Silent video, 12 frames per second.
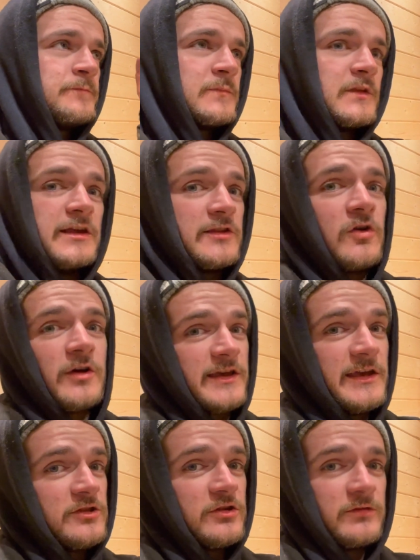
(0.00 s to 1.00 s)
He's got a
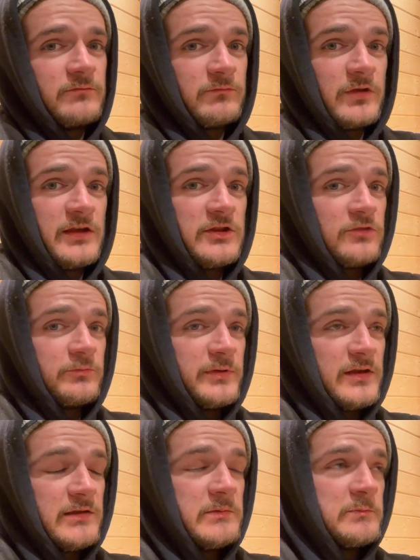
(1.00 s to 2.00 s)
kitchen that it should
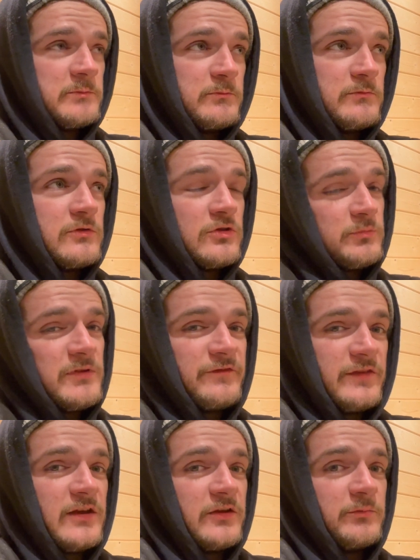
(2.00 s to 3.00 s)
be
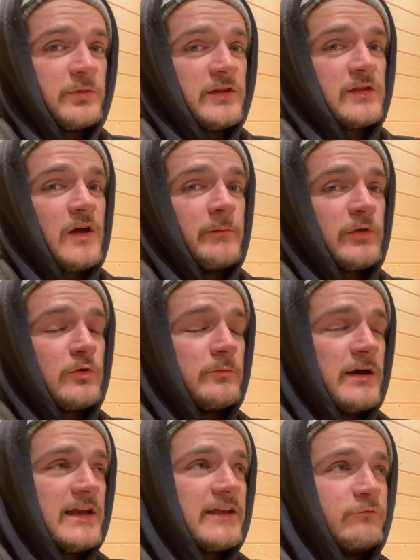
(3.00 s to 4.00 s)
fitted by the time we come
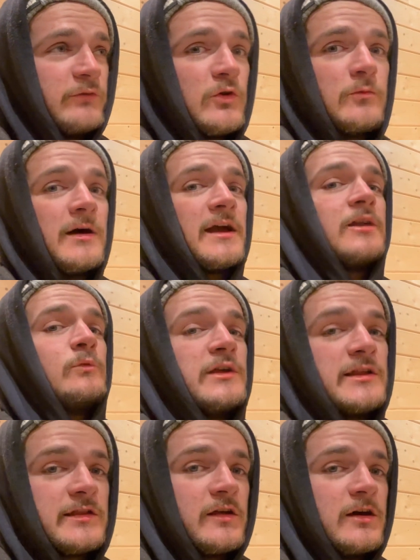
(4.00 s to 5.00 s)
back, if we come back in a week's
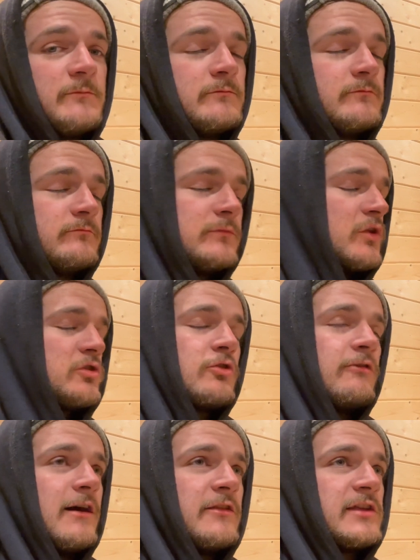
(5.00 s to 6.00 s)
time. I'm not sure
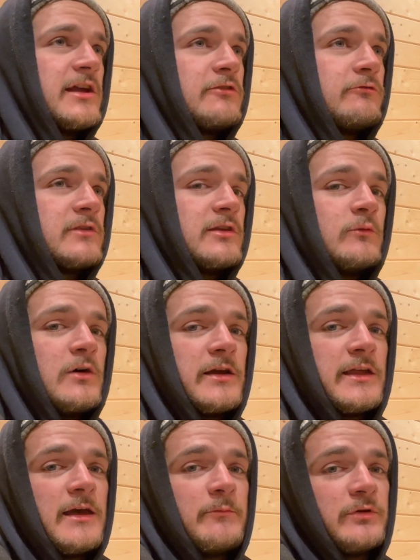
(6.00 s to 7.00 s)
how the schedule is going to work
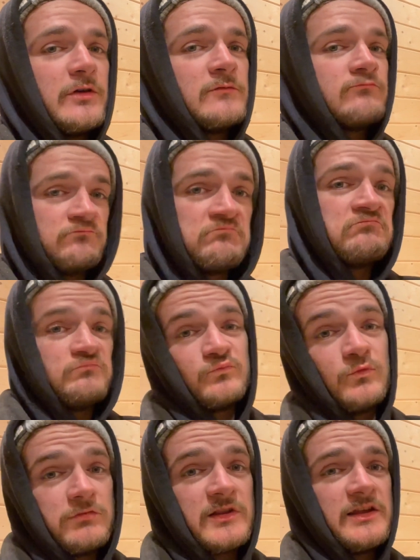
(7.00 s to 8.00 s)
yet, but
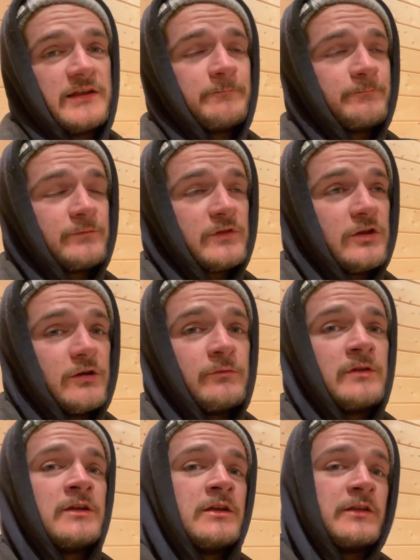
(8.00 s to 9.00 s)
we'll see. So
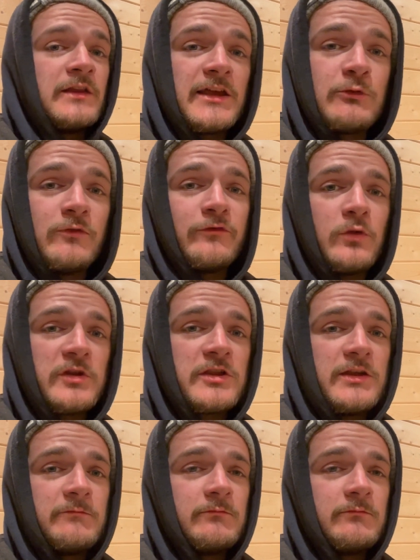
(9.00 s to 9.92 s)
thank you all for watching.